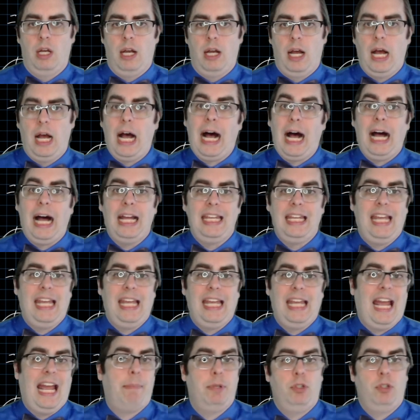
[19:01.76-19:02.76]
I
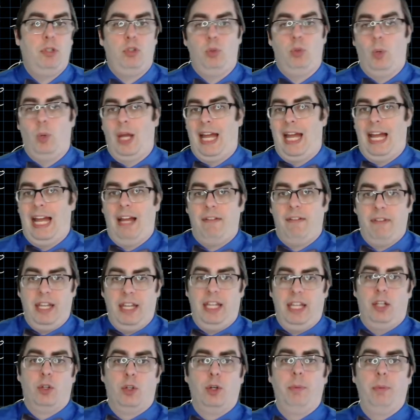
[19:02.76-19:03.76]
happen to have
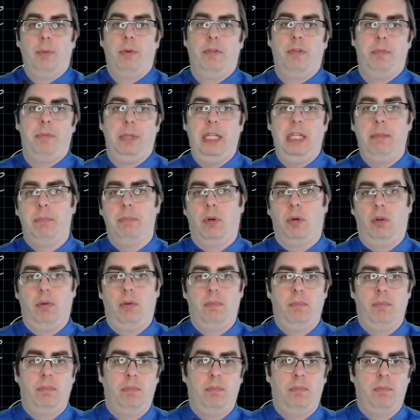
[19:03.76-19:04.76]
a group of people,
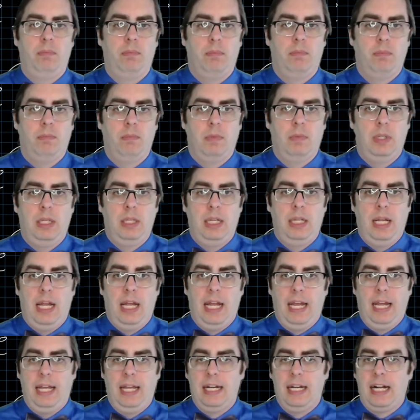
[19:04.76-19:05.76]

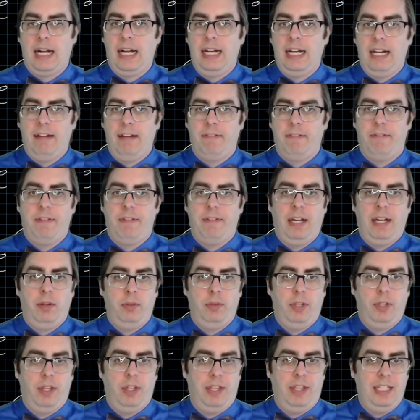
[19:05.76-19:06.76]
and I have
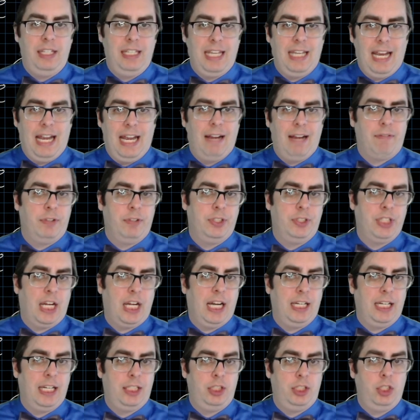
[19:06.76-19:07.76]
found the average
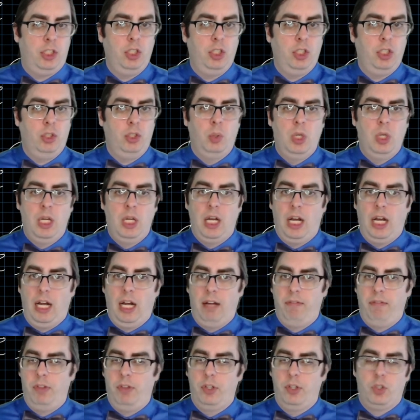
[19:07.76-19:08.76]
IQ
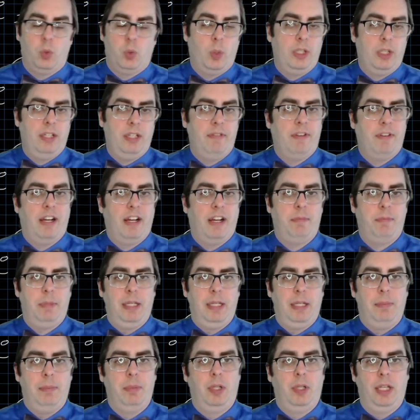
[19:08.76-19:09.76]
of the 25
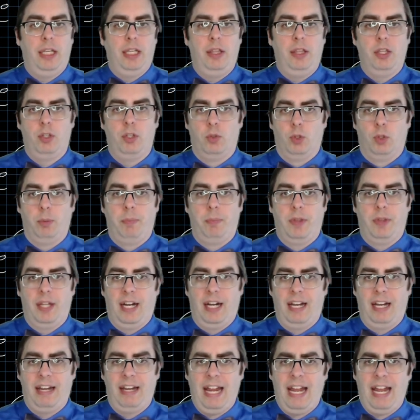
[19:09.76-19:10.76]
people in the group that
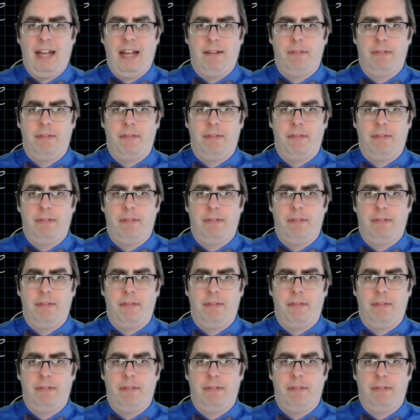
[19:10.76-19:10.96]
I have.